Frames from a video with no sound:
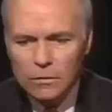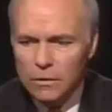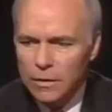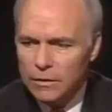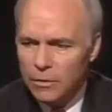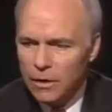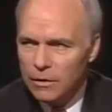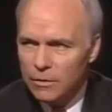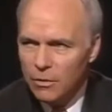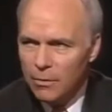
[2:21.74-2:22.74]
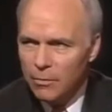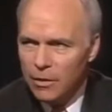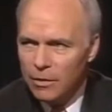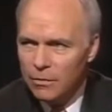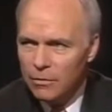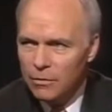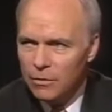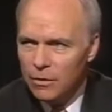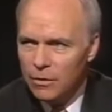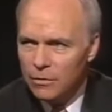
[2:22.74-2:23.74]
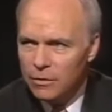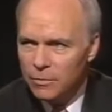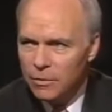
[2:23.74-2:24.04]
Did the Israelis cooperate with you at all in this